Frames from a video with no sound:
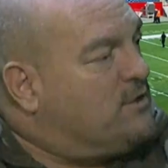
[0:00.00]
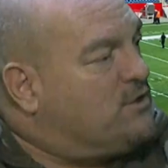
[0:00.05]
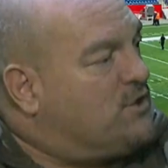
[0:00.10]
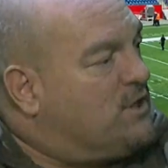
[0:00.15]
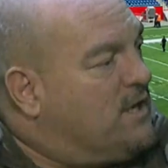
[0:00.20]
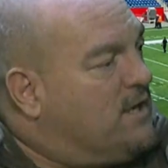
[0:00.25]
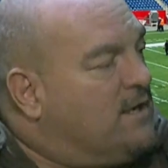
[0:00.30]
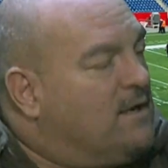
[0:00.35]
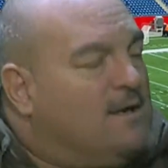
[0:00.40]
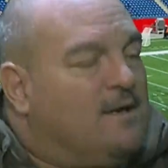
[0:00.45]

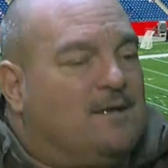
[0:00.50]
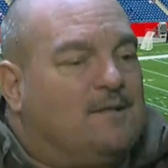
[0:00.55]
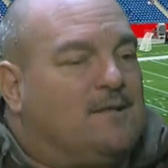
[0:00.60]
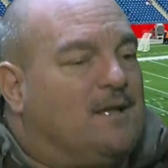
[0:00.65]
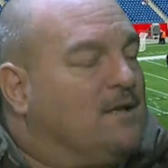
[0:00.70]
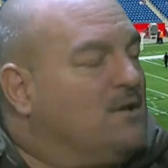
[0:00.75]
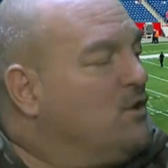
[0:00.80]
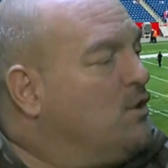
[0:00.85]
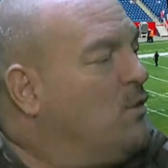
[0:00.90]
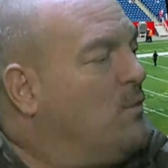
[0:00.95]
G,
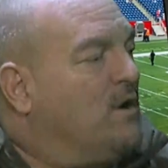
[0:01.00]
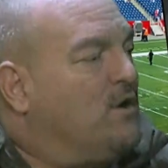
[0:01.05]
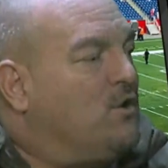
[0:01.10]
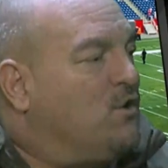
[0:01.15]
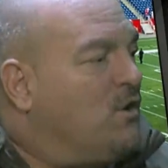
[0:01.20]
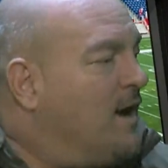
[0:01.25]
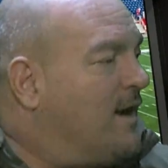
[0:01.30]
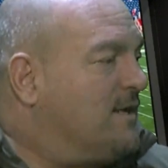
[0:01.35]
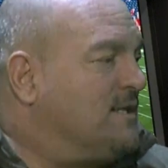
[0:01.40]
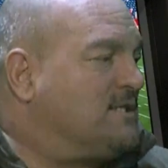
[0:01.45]
then you know what? You're
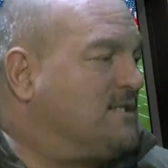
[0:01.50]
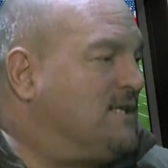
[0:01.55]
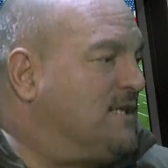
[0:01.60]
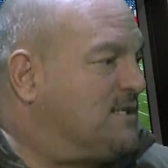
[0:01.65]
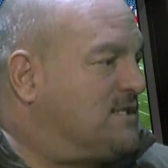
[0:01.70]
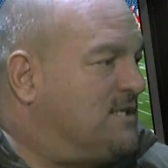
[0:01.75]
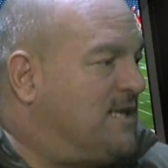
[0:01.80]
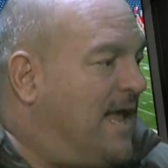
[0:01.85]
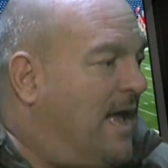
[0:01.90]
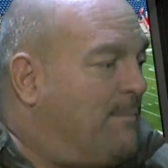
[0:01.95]
not going to see a
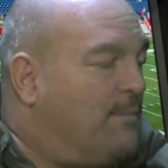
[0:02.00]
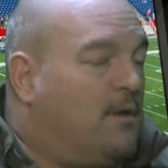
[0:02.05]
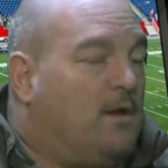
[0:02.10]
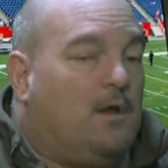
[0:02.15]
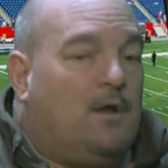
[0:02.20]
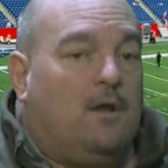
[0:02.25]
snap.